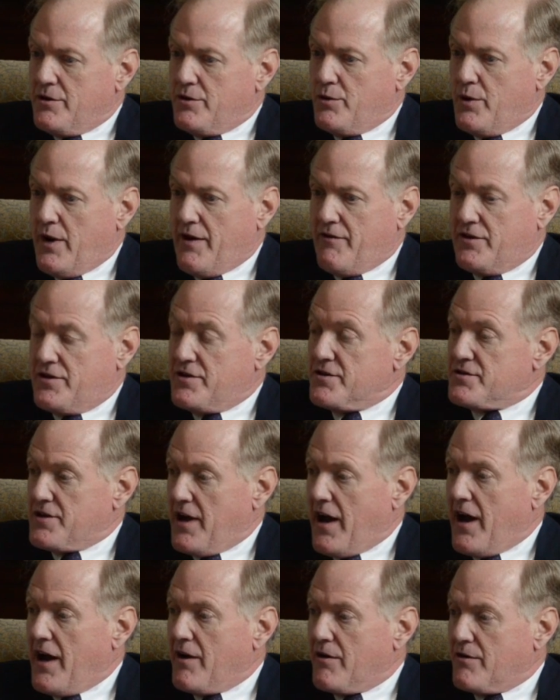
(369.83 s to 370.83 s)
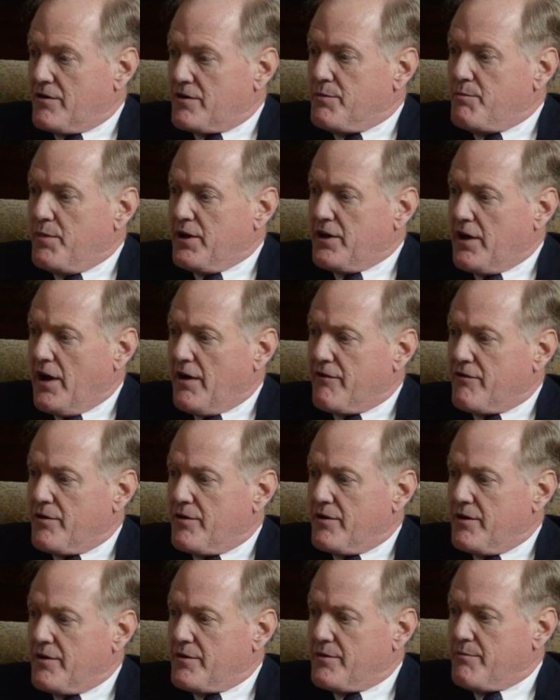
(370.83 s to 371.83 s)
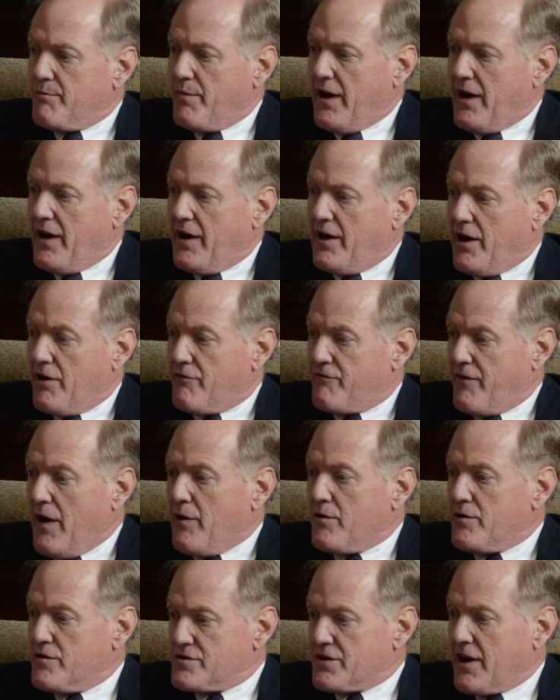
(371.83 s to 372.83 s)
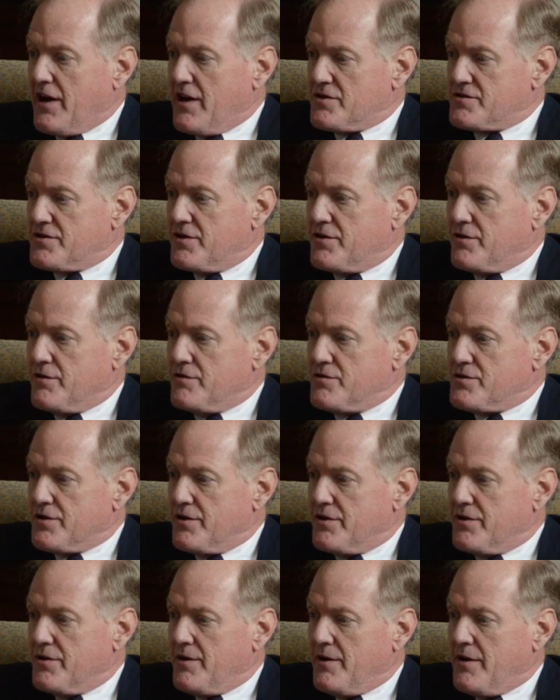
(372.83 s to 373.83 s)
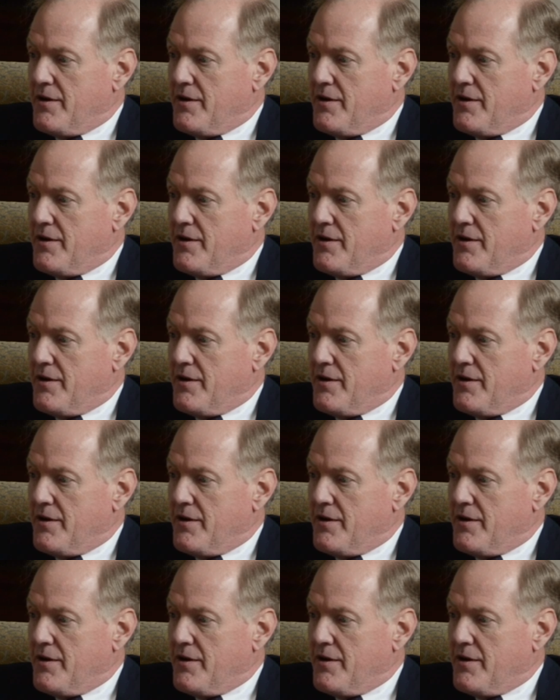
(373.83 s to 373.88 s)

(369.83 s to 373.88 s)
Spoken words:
who have a desire to be governed by our founders' Constitution,